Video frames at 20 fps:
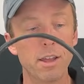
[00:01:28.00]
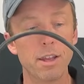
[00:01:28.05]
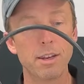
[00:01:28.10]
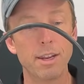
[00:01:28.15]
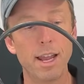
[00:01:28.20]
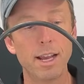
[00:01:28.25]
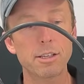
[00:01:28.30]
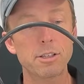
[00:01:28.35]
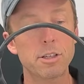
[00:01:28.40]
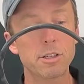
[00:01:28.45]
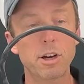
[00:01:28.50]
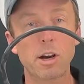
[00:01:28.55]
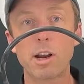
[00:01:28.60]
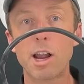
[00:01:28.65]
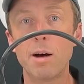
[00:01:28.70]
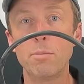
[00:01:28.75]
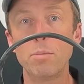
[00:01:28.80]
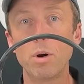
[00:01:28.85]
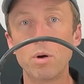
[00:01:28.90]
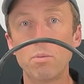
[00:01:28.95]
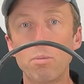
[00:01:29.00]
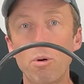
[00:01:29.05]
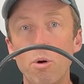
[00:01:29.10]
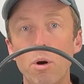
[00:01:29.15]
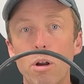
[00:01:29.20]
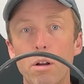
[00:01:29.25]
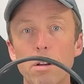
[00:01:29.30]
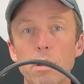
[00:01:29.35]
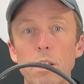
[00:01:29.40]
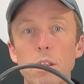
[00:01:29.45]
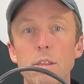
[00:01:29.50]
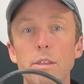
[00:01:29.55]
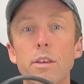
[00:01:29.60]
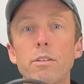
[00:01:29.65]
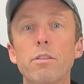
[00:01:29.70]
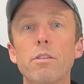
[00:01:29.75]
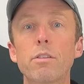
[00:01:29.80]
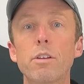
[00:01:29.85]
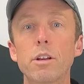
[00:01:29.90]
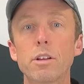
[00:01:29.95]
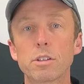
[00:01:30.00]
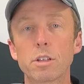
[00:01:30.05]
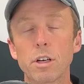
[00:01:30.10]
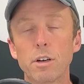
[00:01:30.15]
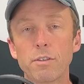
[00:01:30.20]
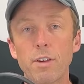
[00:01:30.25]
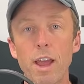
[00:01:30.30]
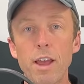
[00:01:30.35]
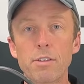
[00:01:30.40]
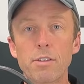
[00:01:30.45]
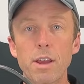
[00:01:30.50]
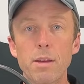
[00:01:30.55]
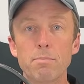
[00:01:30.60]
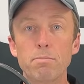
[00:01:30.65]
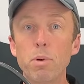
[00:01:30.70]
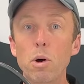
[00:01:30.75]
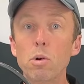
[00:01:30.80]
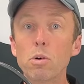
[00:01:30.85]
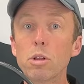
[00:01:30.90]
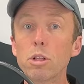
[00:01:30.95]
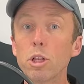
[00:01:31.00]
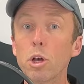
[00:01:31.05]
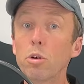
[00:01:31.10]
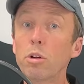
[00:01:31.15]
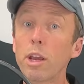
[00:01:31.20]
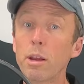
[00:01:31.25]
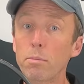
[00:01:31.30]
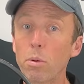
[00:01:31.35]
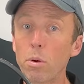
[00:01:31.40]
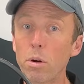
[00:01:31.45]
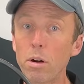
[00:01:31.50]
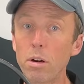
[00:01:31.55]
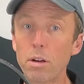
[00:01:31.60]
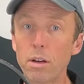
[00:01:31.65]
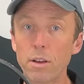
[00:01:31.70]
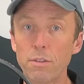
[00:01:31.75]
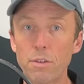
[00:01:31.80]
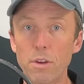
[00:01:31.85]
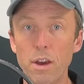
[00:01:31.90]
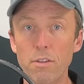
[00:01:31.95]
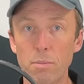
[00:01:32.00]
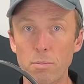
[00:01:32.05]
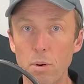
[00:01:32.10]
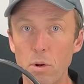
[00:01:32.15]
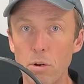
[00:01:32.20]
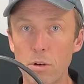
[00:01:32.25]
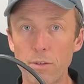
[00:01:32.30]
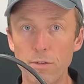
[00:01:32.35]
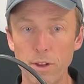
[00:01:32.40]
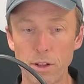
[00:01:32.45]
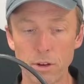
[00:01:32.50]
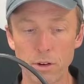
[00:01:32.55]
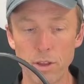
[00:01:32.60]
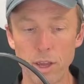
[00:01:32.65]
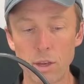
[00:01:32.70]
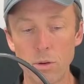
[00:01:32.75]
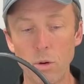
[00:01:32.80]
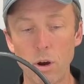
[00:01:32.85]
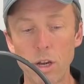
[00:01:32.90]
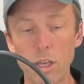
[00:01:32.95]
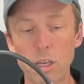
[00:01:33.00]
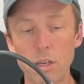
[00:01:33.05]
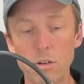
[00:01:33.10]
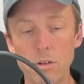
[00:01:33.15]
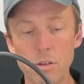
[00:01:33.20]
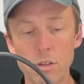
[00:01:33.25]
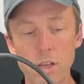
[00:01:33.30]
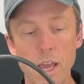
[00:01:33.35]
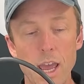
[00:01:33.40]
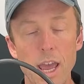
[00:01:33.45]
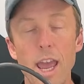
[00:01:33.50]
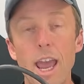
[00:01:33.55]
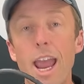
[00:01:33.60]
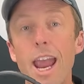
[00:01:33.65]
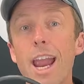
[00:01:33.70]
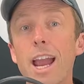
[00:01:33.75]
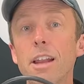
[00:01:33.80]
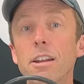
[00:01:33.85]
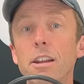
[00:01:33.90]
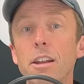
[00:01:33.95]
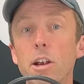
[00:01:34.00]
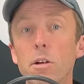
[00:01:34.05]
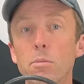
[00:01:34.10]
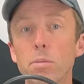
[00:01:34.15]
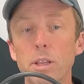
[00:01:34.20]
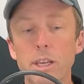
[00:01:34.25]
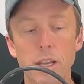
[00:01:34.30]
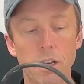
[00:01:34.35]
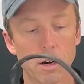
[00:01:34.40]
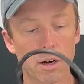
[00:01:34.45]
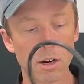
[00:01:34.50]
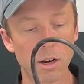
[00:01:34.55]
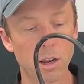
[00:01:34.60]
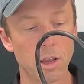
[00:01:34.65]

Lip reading: Next is our combo port. This is going to serve as a bulk loading port if you have a bulk filler that you want to use, and an air bleeder.